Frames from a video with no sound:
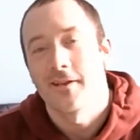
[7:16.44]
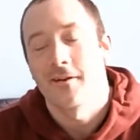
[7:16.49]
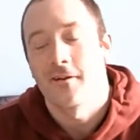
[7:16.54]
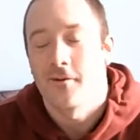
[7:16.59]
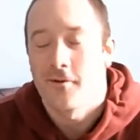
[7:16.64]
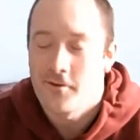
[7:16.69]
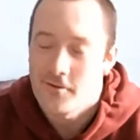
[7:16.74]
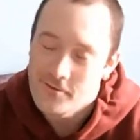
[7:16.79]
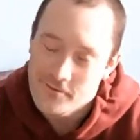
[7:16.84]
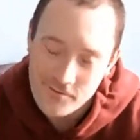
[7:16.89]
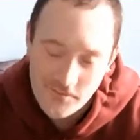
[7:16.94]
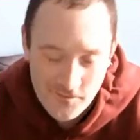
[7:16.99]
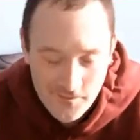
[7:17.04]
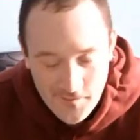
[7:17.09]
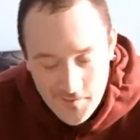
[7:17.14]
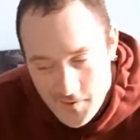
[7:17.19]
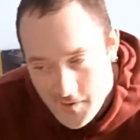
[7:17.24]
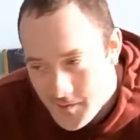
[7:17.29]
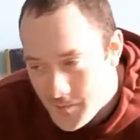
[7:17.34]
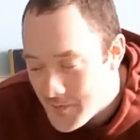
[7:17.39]
Oh,
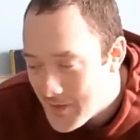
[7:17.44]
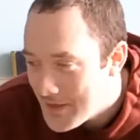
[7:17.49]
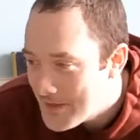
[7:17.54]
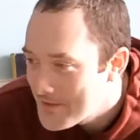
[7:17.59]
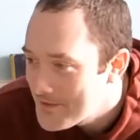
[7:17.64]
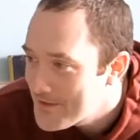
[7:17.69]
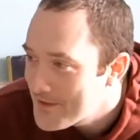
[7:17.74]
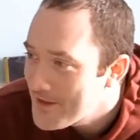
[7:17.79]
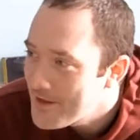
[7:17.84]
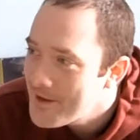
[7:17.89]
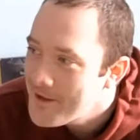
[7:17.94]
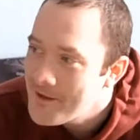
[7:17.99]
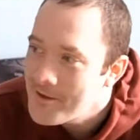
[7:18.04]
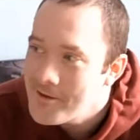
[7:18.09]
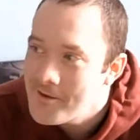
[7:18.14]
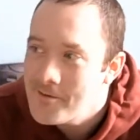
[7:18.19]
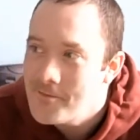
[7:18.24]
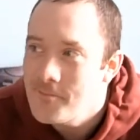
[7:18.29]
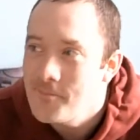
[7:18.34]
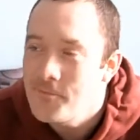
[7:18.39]
Rock
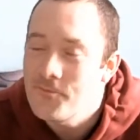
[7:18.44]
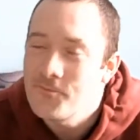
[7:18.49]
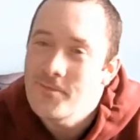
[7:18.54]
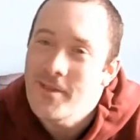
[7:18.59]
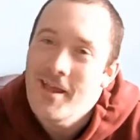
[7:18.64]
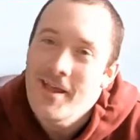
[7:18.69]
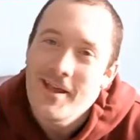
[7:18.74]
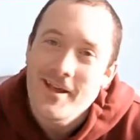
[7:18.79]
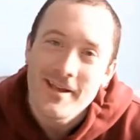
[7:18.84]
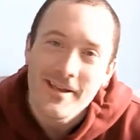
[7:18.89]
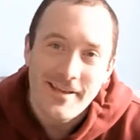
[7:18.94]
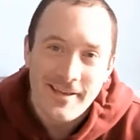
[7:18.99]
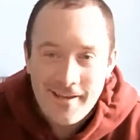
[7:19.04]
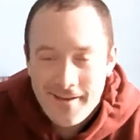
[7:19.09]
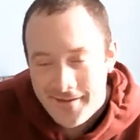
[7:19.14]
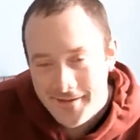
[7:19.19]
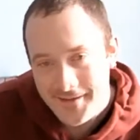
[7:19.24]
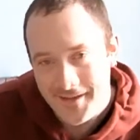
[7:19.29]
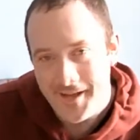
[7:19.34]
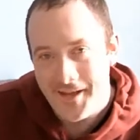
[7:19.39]
Band.
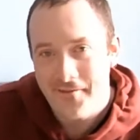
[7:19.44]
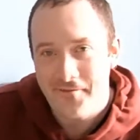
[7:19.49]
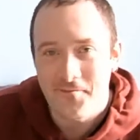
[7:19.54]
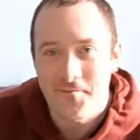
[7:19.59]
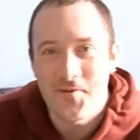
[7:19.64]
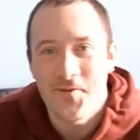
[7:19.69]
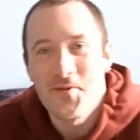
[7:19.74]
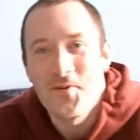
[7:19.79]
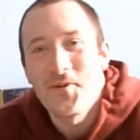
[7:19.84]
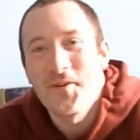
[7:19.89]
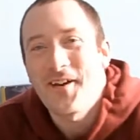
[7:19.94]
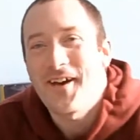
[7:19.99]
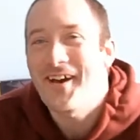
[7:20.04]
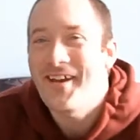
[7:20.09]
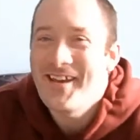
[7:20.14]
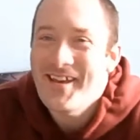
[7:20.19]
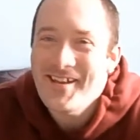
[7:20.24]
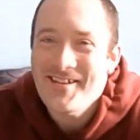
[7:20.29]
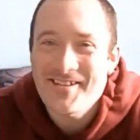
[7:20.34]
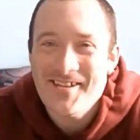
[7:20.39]
Yes, I have.
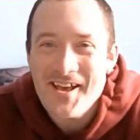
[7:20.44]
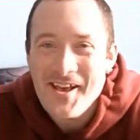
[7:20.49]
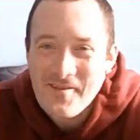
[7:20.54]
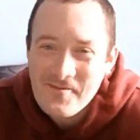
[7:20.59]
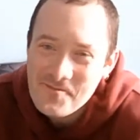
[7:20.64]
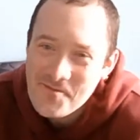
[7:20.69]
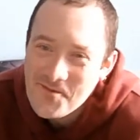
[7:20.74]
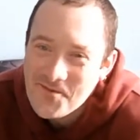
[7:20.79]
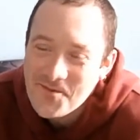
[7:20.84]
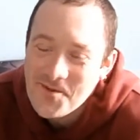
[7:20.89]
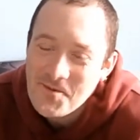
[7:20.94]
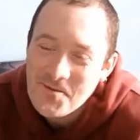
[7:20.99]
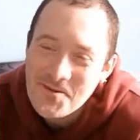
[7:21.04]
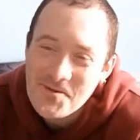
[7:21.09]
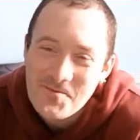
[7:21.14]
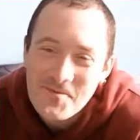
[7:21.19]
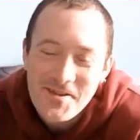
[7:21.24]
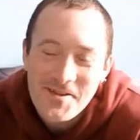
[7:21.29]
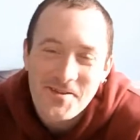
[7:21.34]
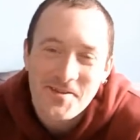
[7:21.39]
Yes, I have moved up
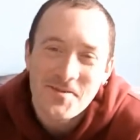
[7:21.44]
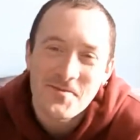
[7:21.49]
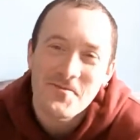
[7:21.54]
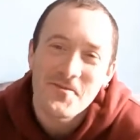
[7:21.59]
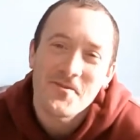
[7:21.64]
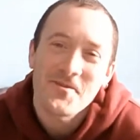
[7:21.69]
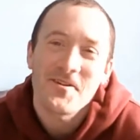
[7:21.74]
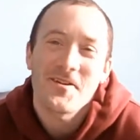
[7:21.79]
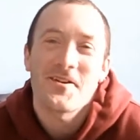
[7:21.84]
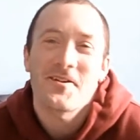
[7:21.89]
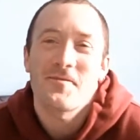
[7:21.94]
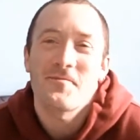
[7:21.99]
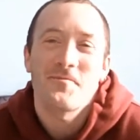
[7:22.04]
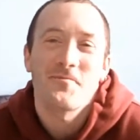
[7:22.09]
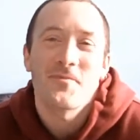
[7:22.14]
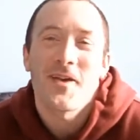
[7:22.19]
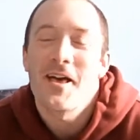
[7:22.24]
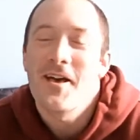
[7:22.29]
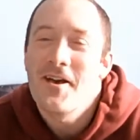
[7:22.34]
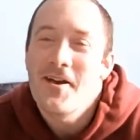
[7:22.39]
to medium on
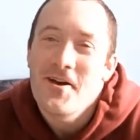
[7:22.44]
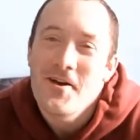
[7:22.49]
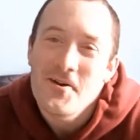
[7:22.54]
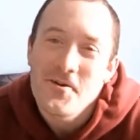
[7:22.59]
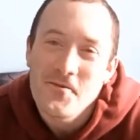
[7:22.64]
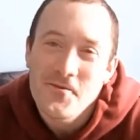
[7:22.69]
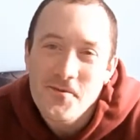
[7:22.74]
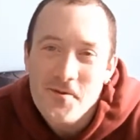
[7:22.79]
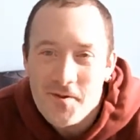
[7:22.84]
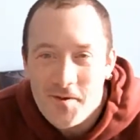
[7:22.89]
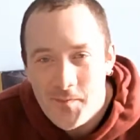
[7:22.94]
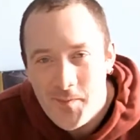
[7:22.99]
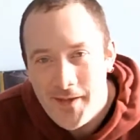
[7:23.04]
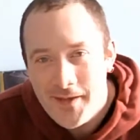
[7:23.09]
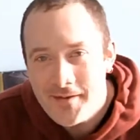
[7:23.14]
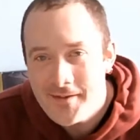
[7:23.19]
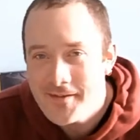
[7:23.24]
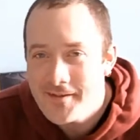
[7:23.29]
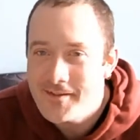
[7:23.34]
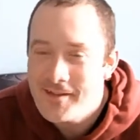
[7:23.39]
Rock
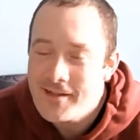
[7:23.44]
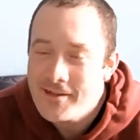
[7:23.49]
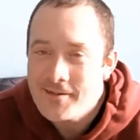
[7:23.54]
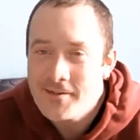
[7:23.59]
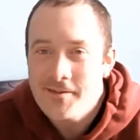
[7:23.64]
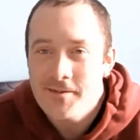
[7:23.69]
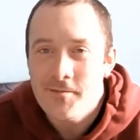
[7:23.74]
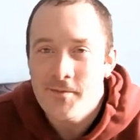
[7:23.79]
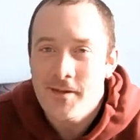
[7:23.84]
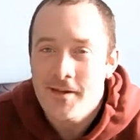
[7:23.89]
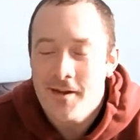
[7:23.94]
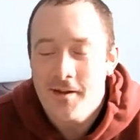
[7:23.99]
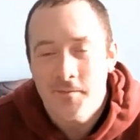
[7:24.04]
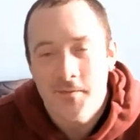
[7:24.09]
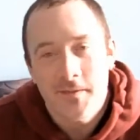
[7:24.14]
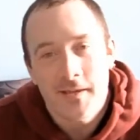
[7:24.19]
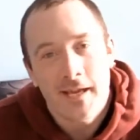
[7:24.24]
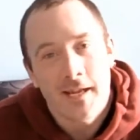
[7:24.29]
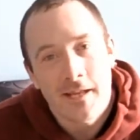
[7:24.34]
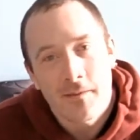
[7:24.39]
Band. That doesn't mean
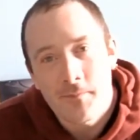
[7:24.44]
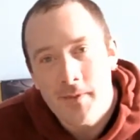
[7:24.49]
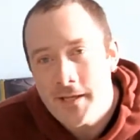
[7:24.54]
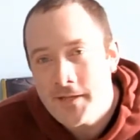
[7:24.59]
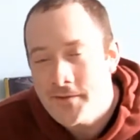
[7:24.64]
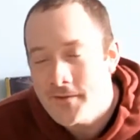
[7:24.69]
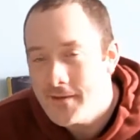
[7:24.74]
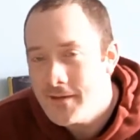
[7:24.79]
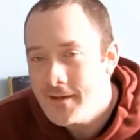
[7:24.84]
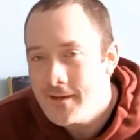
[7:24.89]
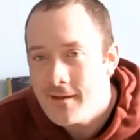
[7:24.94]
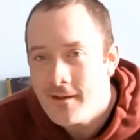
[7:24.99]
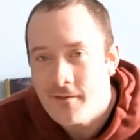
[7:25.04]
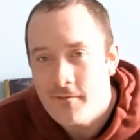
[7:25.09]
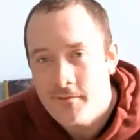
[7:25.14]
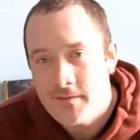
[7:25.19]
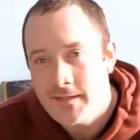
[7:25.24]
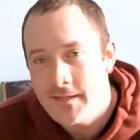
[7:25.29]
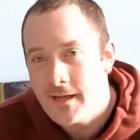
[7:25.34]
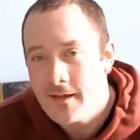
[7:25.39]
I'm any better at it.
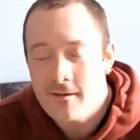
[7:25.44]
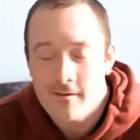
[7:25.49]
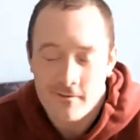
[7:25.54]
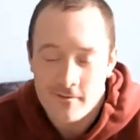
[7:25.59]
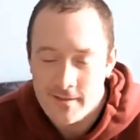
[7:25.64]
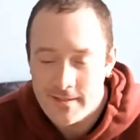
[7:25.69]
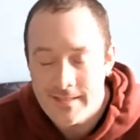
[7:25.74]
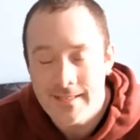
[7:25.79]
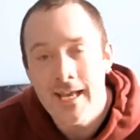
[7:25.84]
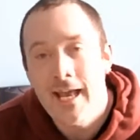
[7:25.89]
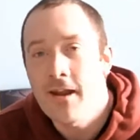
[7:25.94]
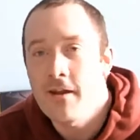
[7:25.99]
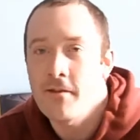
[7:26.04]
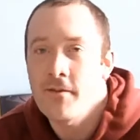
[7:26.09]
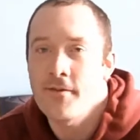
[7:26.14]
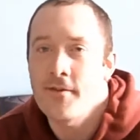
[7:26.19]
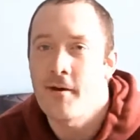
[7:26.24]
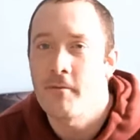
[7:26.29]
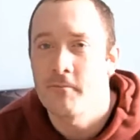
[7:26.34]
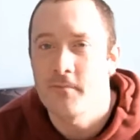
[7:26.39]
It's like I've got 10
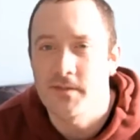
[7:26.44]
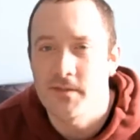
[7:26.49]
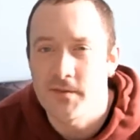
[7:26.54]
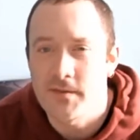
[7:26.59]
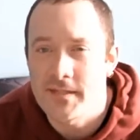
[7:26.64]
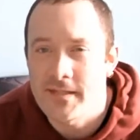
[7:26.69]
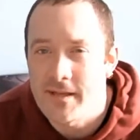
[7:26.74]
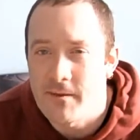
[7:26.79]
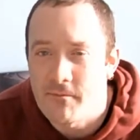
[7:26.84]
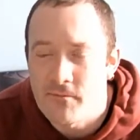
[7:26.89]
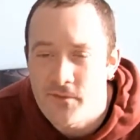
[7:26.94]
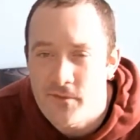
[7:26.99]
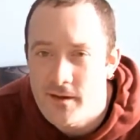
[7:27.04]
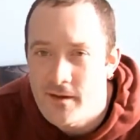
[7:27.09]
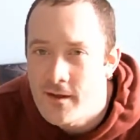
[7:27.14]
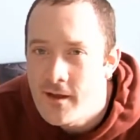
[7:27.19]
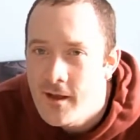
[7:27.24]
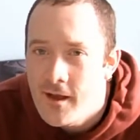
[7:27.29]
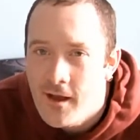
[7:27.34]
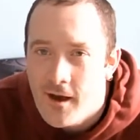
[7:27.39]
thumbs or something.
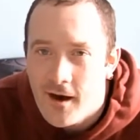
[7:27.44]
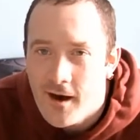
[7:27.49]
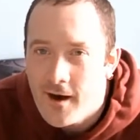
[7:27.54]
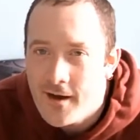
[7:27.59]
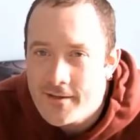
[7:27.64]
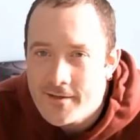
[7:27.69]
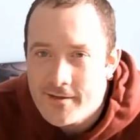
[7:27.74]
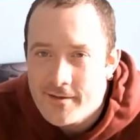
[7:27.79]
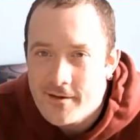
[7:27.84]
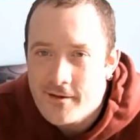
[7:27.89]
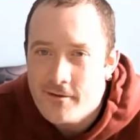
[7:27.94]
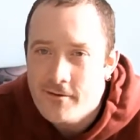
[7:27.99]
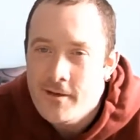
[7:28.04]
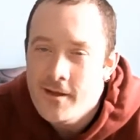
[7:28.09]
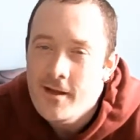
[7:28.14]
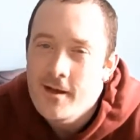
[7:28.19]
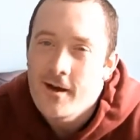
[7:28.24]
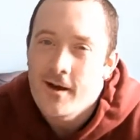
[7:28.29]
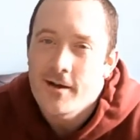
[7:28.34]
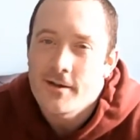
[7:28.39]
I don't know.
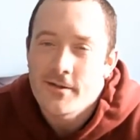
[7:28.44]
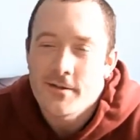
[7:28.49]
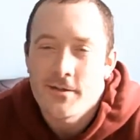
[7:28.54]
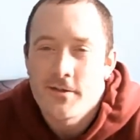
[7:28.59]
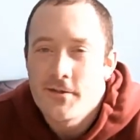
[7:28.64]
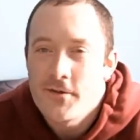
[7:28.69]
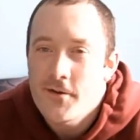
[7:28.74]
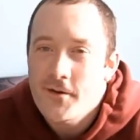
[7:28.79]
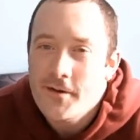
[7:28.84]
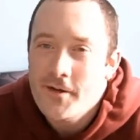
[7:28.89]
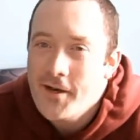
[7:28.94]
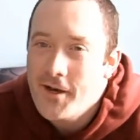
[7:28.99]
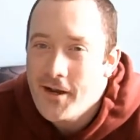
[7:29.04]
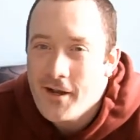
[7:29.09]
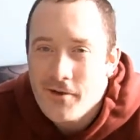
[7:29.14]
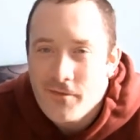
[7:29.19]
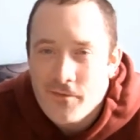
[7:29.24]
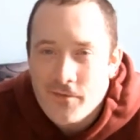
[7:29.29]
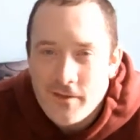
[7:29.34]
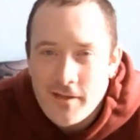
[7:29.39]
I just not cut
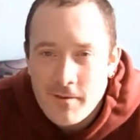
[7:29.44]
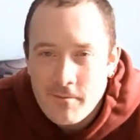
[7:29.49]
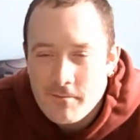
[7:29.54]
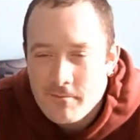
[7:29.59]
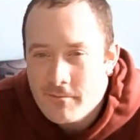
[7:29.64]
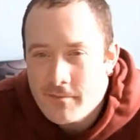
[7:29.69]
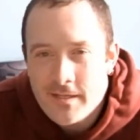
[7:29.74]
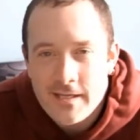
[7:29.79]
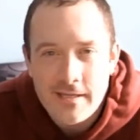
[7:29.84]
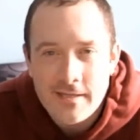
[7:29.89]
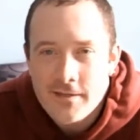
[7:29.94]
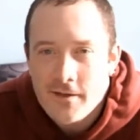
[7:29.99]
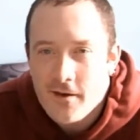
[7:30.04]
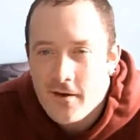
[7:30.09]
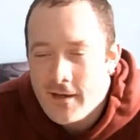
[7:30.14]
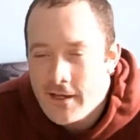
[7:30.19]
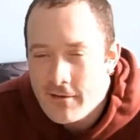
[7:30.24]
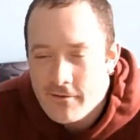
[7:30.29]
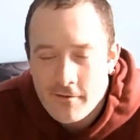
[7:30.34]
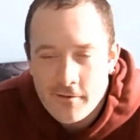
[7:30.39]
out for them
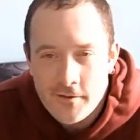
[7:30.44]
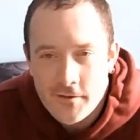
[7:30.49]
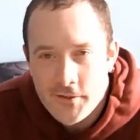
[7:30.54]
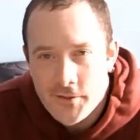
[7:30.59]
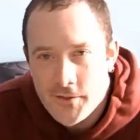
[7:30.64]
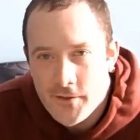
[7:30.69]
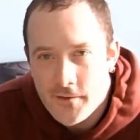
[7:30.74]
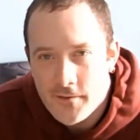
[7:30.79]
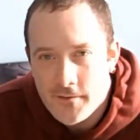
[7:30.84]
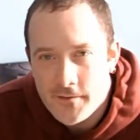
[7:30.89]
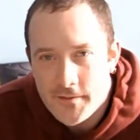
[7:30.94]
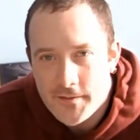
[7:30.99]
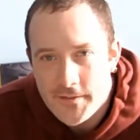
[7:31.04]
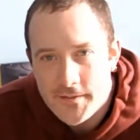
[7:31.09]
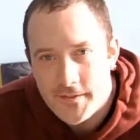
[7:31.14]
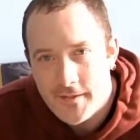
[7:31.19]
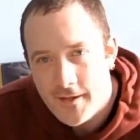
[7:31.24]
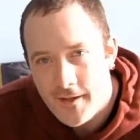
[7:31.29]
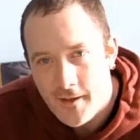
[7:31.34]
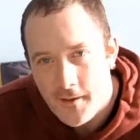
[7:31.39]
Guitar Hero controllers.
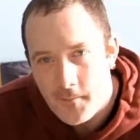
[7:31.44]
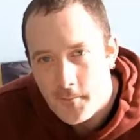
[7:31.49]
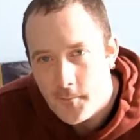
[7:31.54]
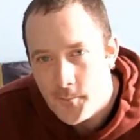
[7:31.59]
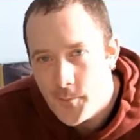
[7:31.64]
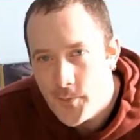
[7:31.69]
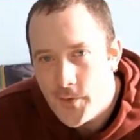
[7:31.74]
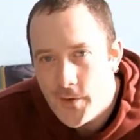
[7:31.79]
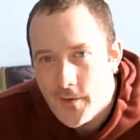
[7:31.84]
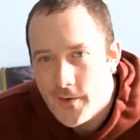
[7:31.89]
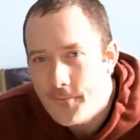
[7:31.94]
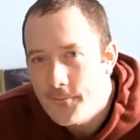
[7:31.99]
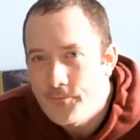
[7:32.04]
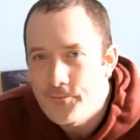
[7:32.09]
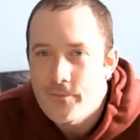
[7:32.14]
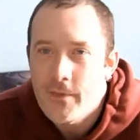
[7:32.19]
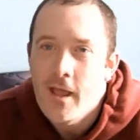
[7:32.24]
But